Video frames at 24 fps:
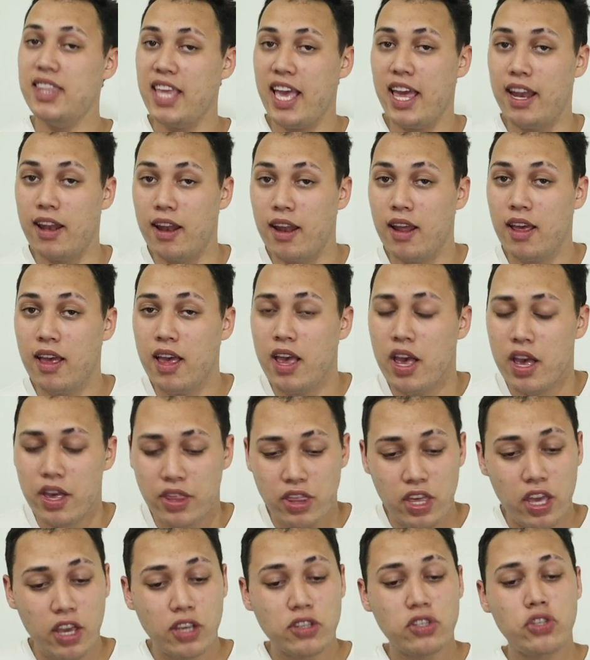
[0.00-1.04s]
thin.
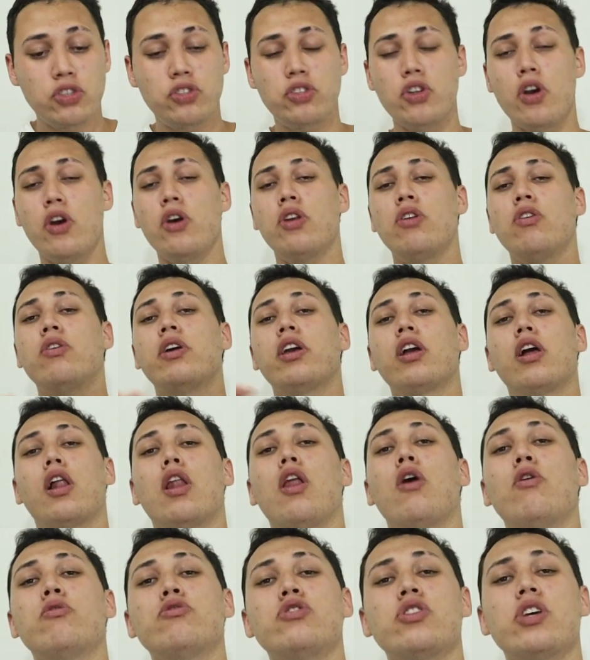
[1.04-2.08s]
The external
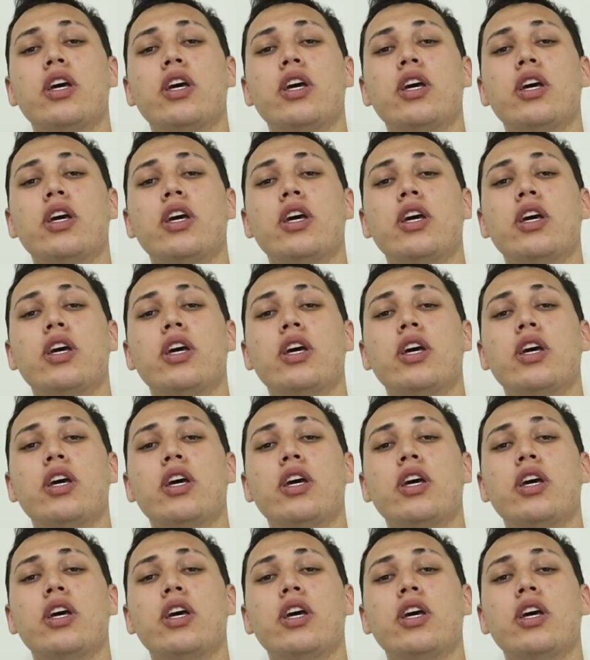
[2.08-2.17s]
enclosure